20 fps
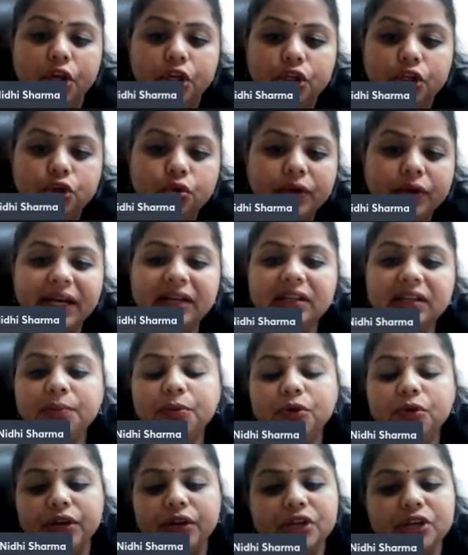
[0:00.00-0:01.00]
you get the
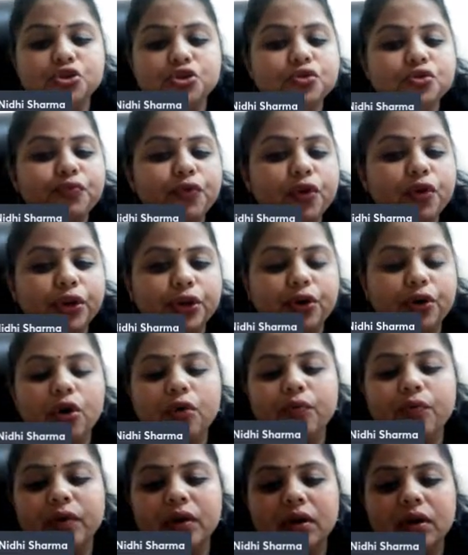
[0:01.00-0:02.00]
protection for
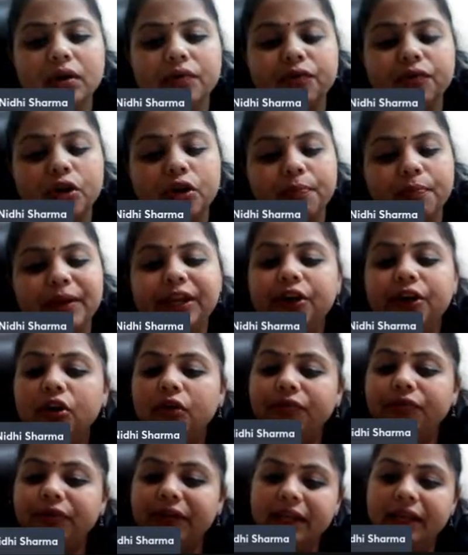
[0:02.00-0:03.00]
your work for a period
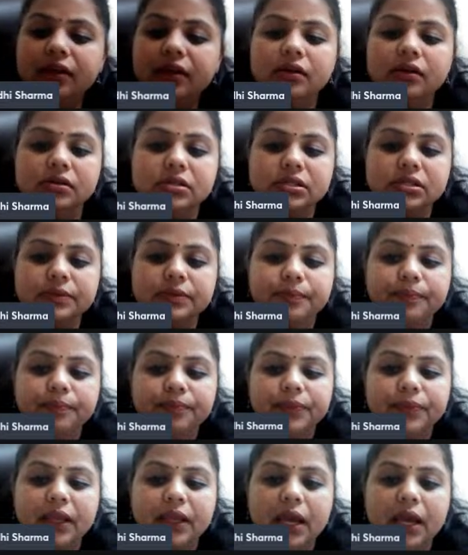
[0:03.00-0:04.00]
of 10 years.
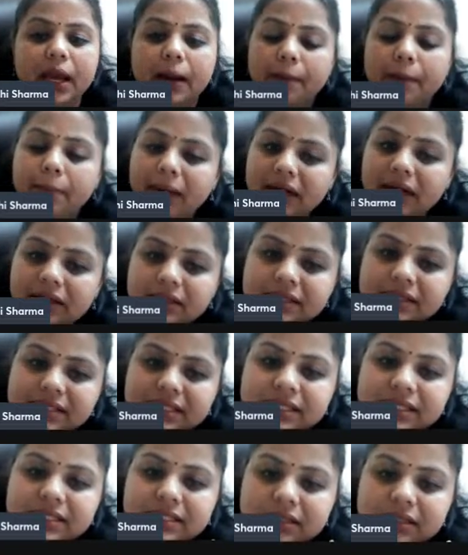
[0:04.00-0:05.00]
But this
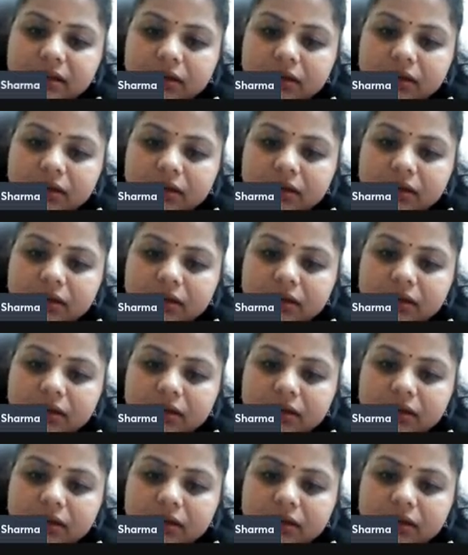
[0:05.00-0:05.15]
is,